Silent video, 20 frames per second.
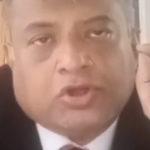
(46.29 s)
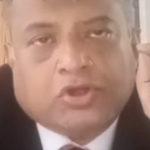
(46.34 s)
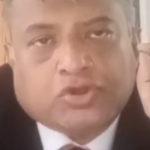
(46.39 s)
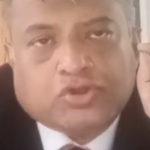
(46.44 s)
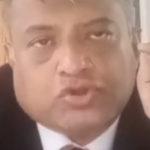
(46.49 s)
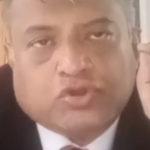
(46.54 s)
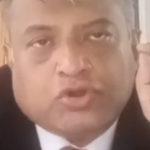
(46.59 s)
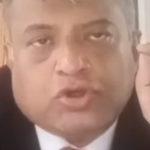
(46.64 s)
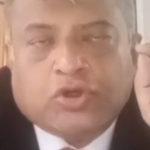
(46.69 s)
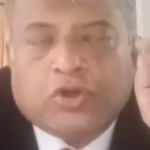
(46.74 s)

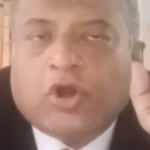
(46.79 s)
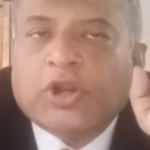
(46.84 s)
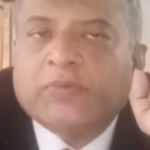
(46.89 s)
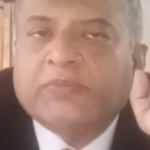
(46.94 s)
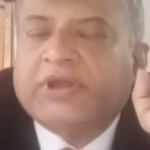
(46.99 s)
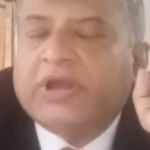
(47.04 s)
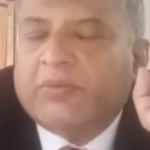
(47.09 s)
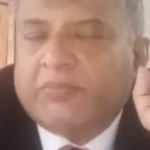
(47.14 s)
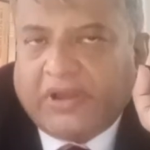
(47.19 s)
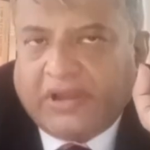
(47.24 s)
should not
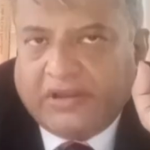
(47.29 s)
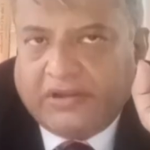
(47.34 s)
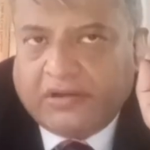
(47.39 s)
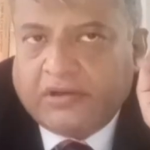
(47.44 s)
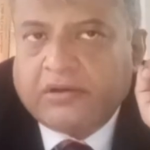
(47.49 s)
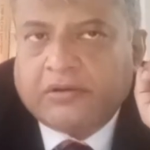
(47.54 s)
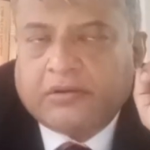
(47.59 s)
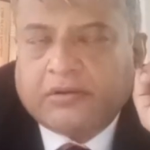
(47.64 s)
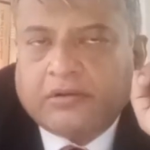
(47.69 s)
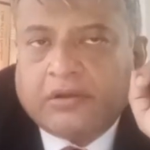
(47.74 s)
be a
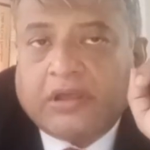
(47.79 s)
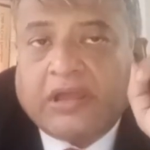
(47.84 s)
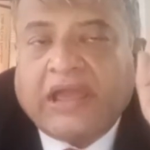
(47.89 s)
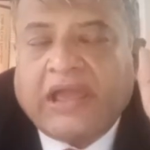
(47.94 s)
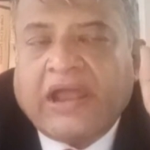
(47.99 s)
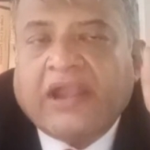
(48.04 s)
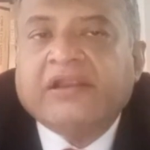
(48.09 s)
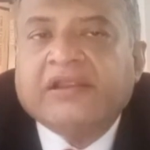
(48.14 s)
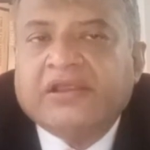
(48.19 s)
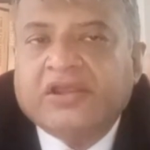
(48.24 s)
minor,
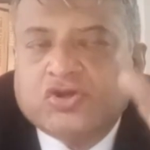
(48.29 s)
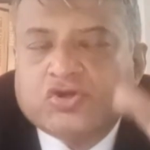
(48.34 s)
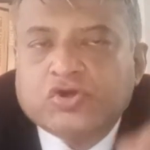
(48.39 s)
and he